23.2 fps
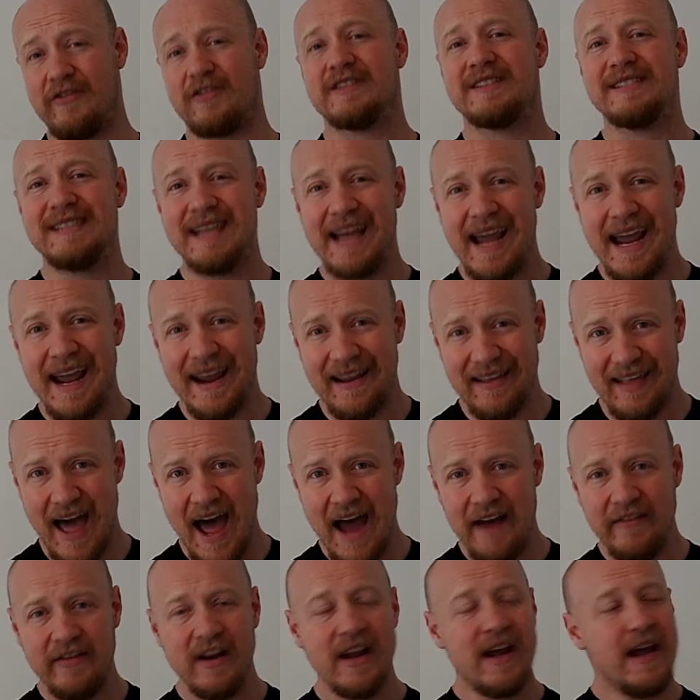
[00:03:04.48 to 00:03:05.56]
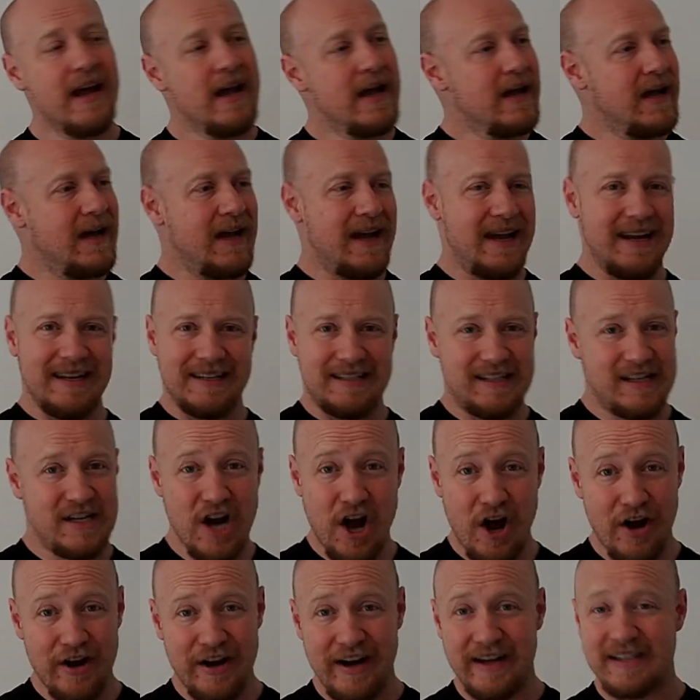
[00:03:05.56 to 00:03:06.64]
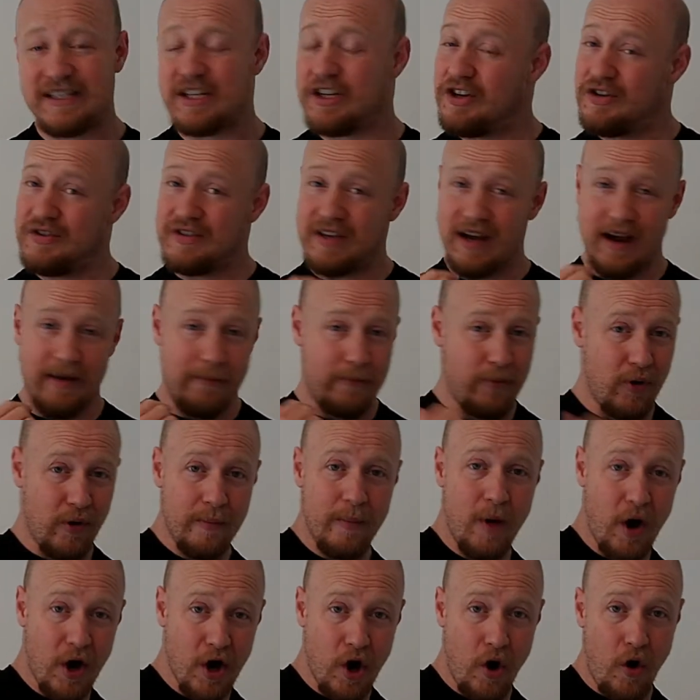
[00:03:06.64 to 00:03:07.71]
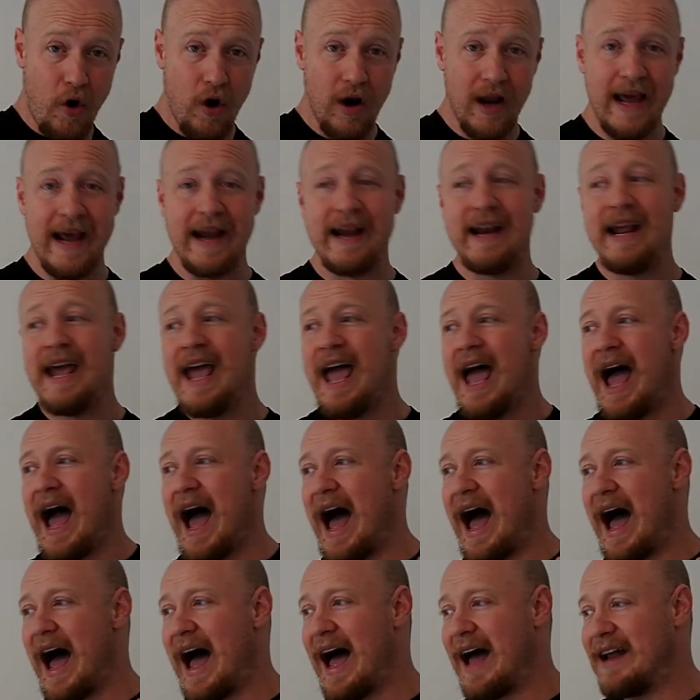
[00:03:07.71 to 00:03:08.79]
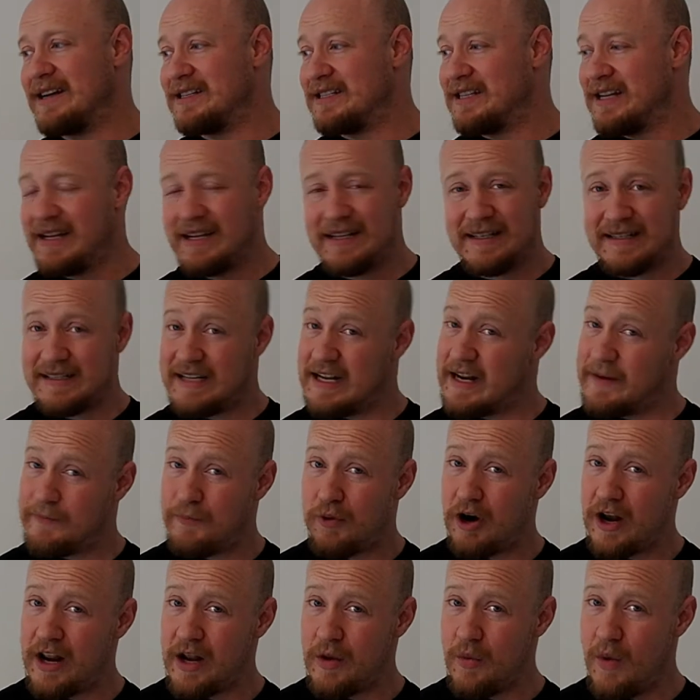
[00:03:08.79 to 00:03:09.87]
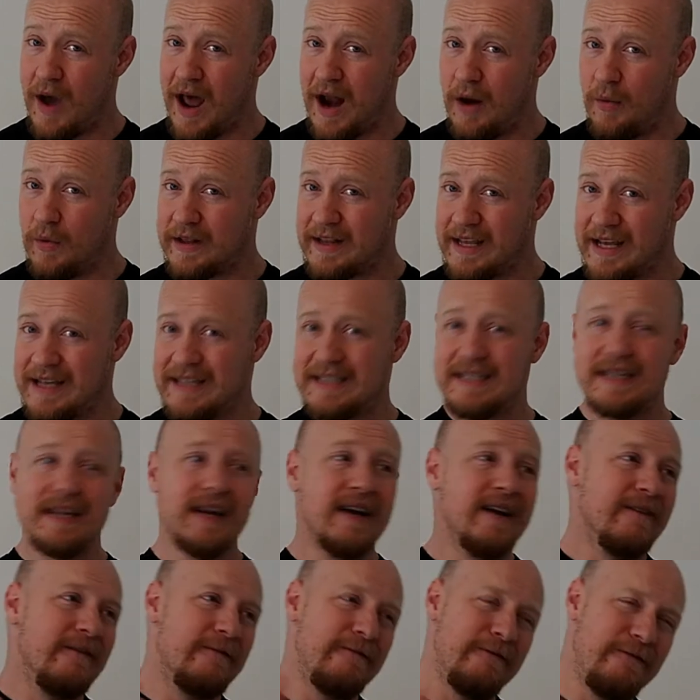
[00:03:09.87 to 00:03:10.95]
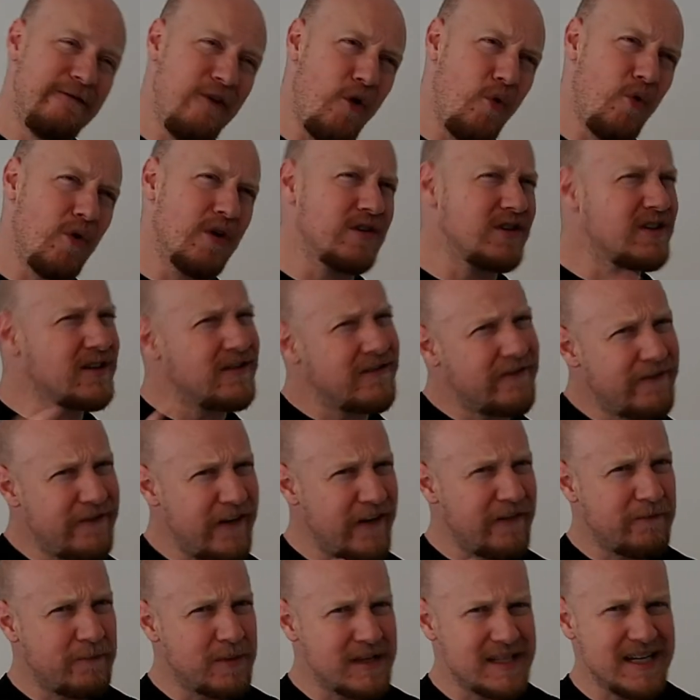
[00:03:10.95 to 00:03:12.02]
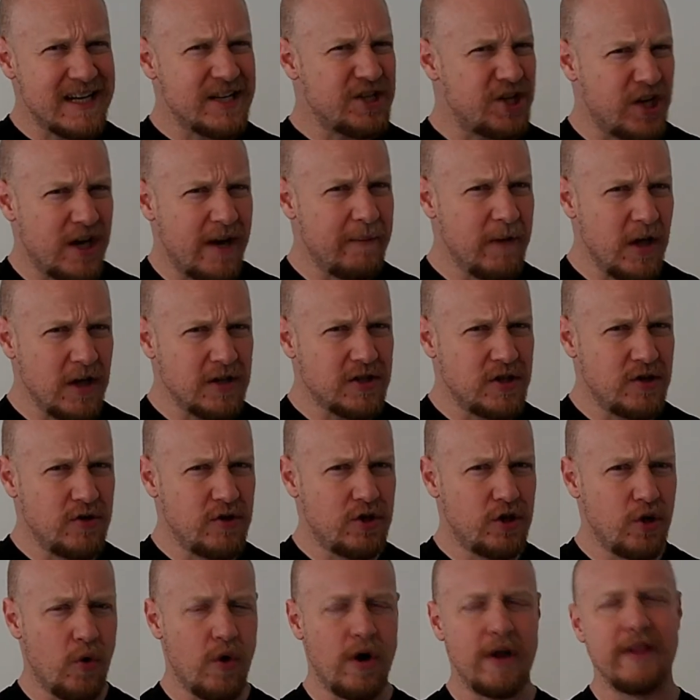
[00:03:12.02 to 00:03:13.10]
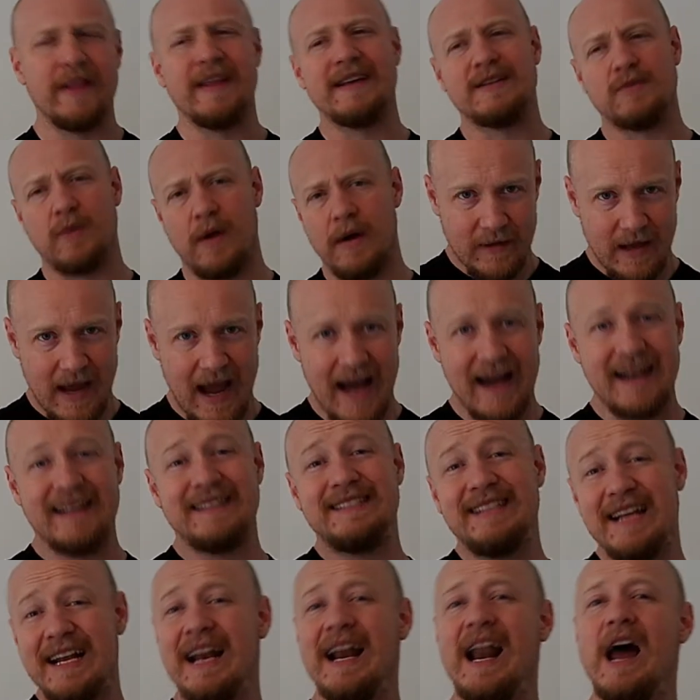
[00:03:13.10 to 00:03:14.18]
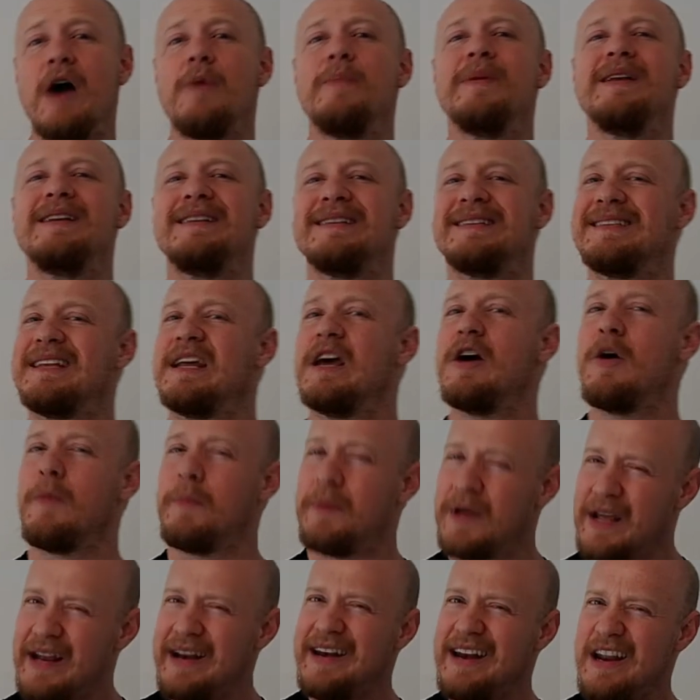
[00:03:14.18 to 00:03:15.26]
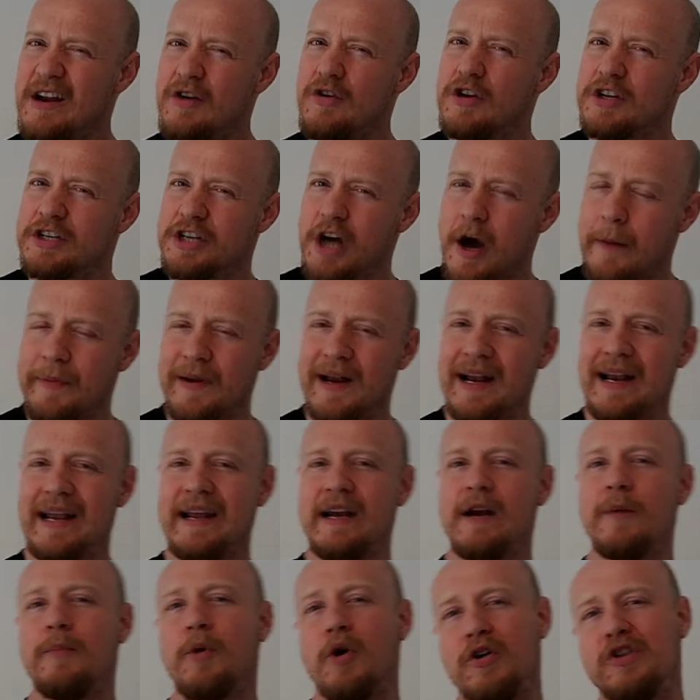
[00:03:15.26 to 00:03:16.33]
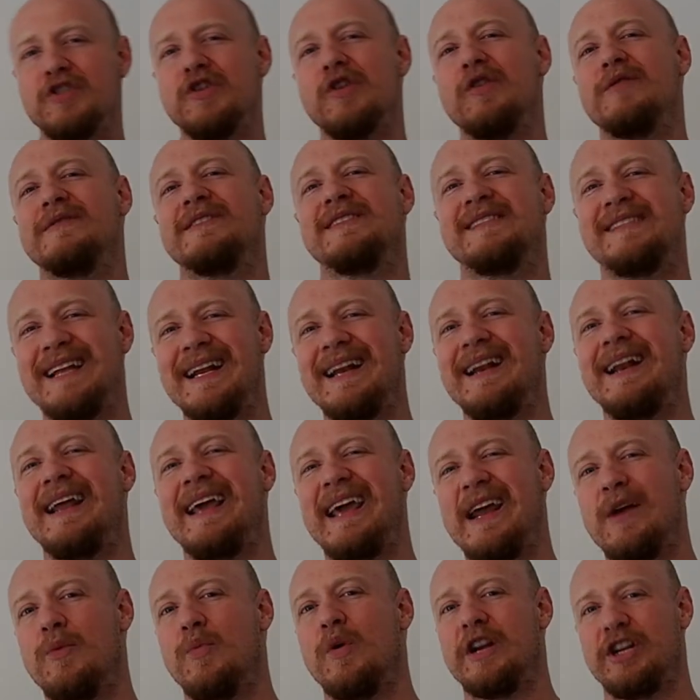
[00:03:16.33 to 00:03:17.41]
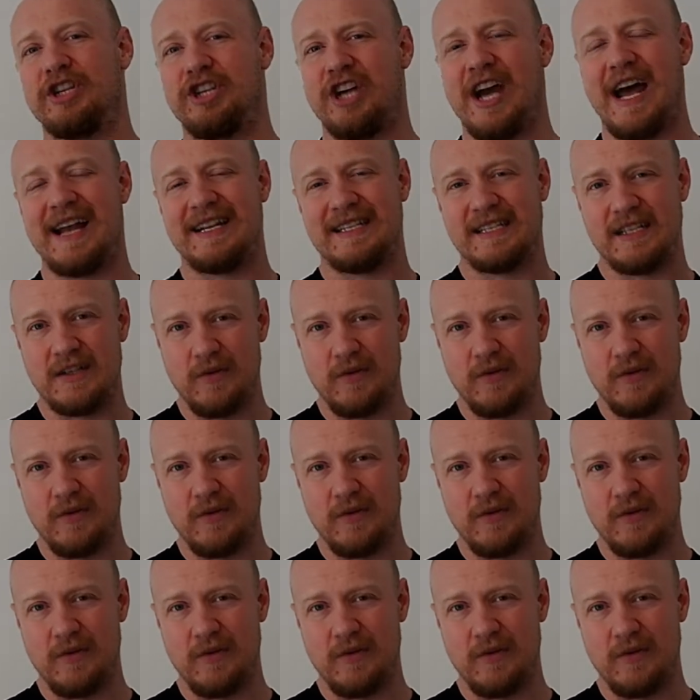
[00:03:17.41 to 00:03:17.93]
saying that, it's not an excuse. I put my all in and did pretty well with this. 4th, 5th position, I'm not too sure on this one. And it did allow me to stay up near the top of the leaderboard, so I was still in with a chance to